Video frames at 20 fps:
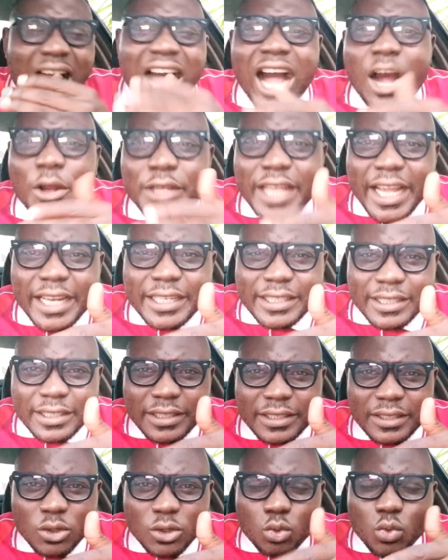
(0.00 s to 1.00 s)
how then
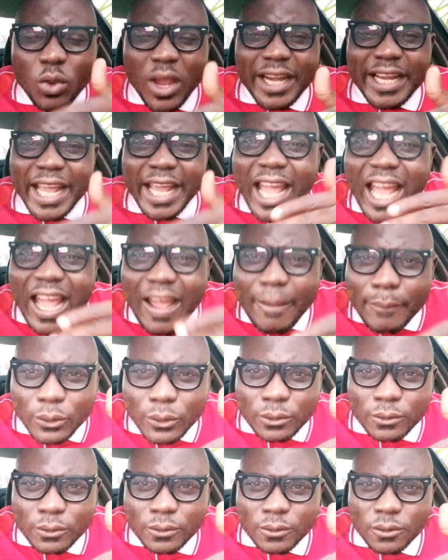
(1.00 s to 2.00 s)
were they
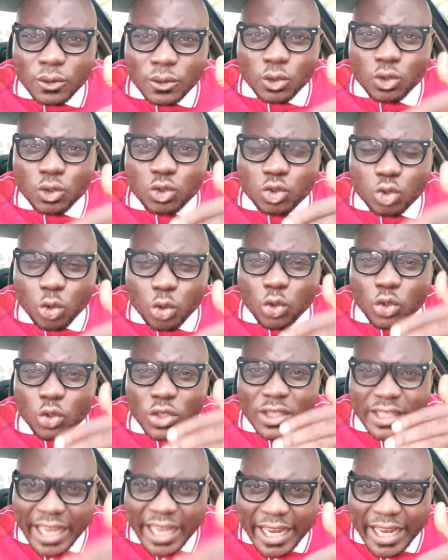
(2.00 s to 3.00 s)
able
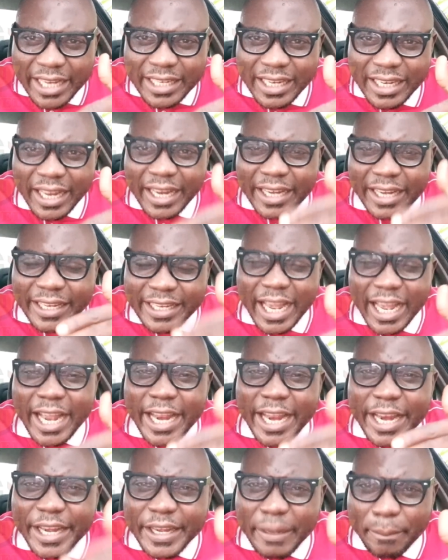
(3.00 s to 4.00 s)
to gain
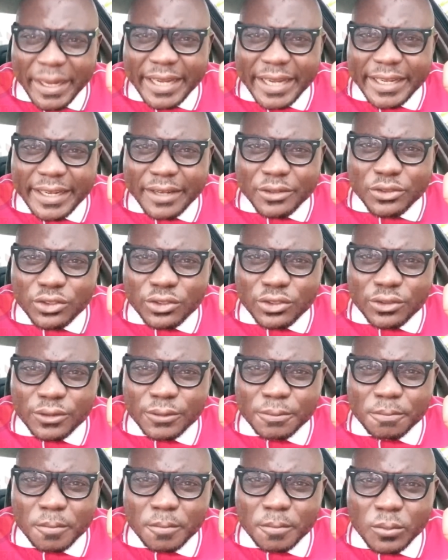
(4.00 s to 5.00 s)
their independence?
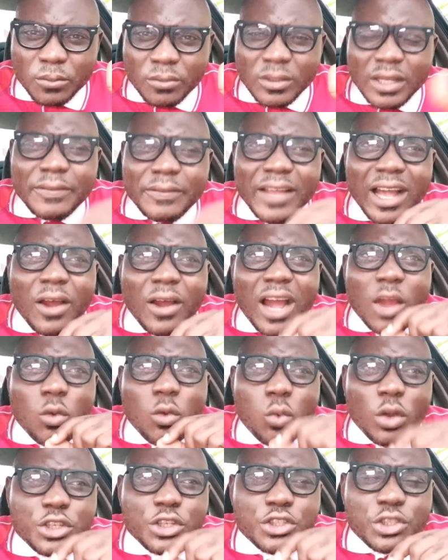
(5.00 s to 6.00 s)
Now,
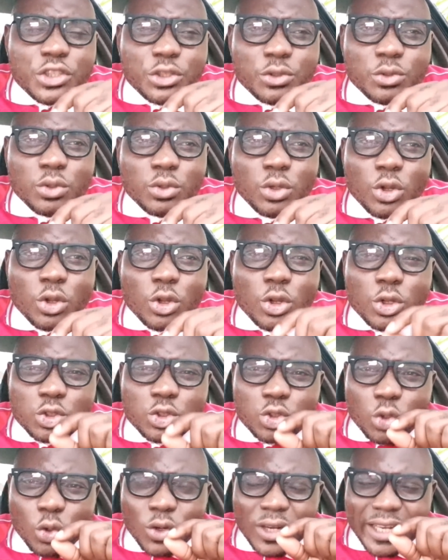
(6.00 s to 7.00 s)
I want you
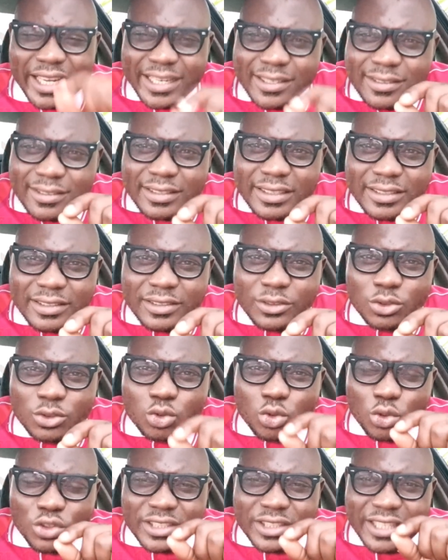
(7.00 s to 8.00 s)
to listen
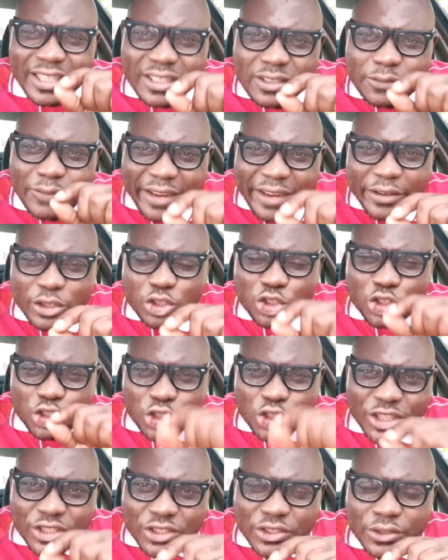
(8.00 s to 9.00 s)
to this very
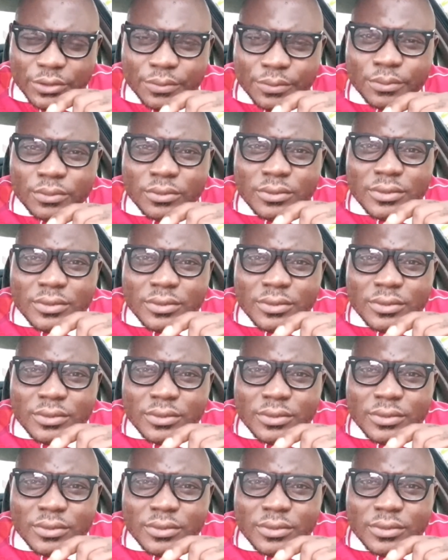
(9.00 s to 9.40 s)
short,